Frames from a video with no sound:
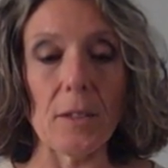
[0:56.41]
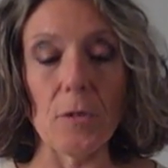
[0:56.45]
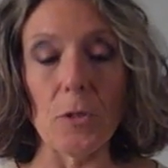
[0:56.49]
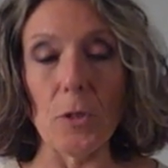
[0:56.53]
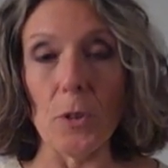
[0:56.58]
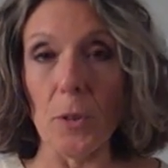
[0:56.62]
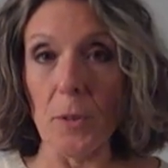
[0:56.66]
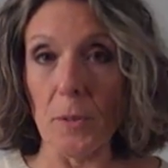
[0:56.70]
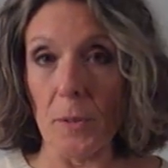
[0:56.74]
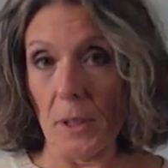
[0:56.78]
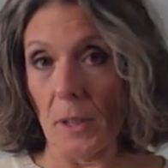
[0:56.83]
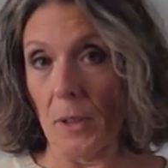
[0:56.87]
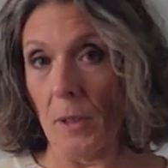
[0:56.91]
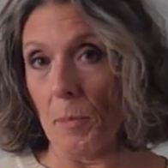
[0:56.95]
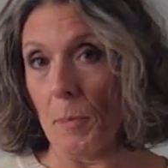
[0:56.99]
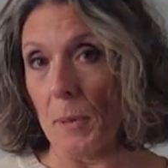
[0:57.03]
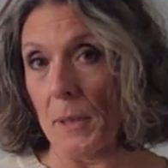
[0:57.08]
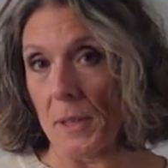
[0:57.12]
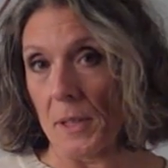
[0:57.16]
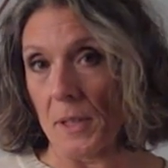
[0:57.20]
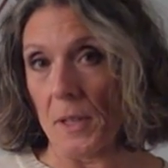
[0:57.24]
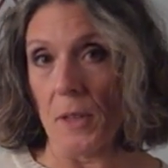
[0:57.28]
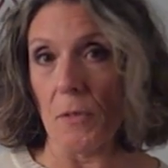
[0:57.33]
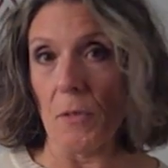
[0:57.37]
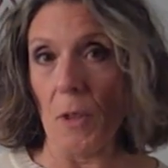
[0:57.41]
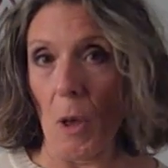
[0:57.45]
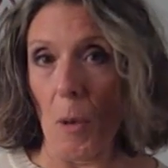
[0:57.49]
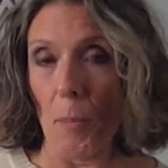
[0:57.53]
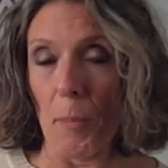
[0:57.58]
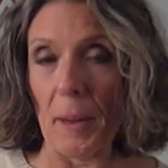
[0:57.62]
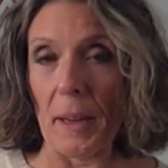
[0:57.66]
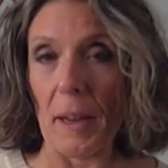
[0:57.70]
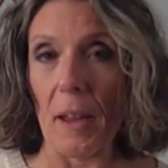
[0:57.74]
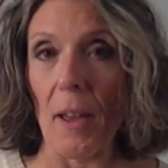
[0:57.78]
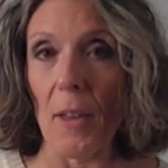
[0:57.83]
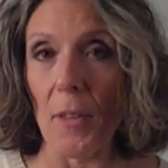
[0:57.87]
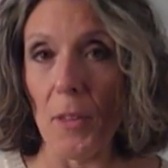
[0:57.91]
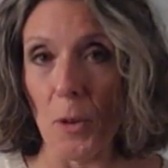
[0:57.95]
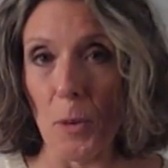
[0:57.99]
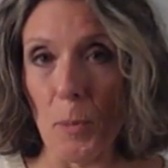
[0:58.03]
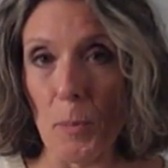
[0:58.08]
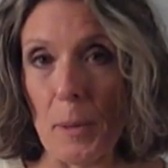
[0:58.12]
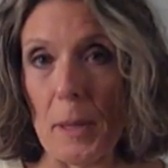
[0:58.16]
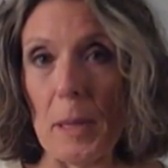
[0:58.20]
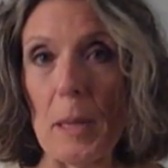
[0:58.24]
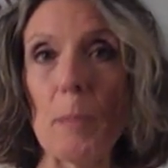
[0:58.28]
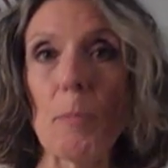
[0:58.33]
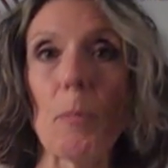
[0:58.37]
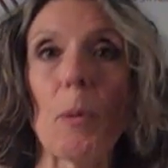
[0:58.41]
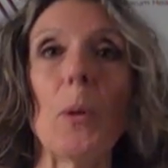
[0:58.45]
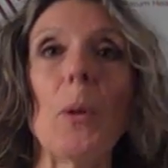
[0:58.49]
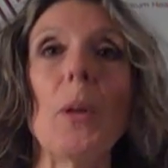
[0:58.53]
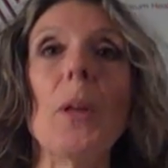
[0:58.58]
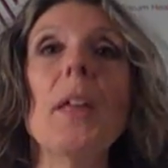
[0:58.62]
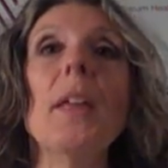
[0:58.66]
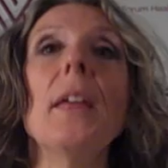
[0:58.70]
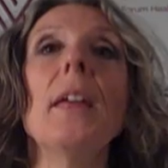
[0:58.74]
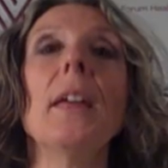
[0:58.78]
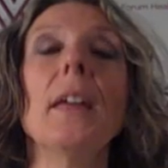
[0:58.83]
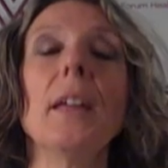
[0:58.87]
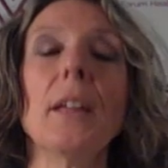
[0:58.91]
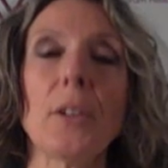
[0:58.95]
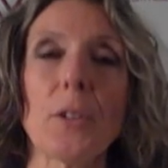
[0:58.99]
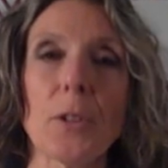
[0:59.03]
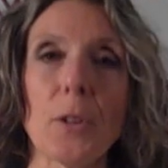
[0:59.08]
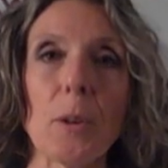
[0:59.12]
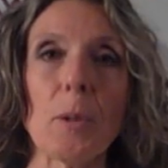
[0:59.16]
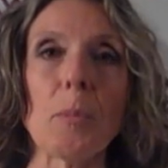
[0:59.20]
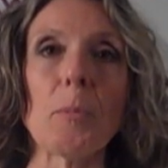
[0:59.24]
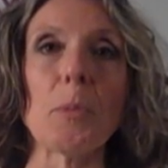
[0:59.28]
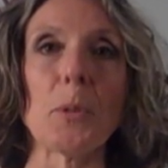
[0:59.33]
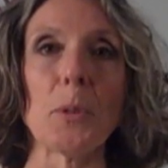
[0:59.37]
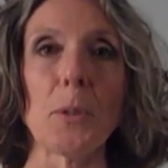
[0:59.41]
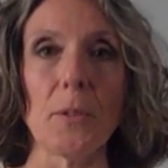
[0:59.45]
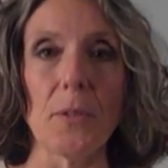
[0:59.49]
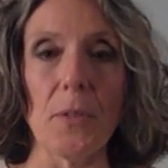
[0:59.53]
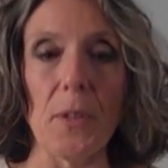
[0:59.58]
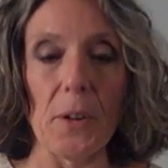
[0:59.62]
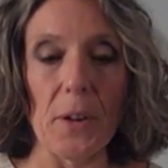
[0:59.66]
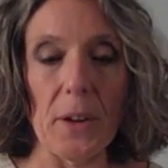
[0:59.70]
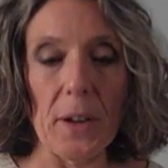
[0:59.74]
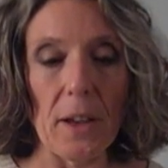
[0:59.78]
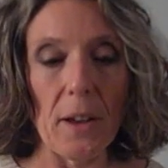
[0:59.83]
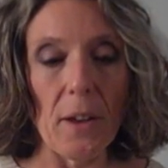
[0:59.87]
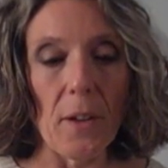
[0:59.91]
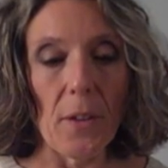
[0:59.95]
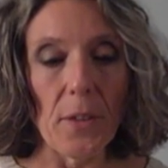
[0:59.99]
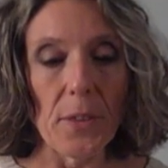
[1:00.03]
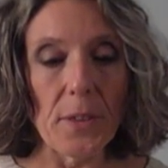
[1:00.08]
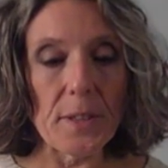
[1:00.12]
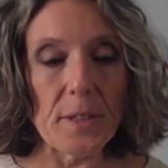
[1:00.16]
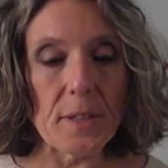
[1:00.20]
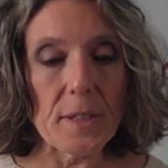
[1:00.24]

if you're in the business of helping other people to improve their health.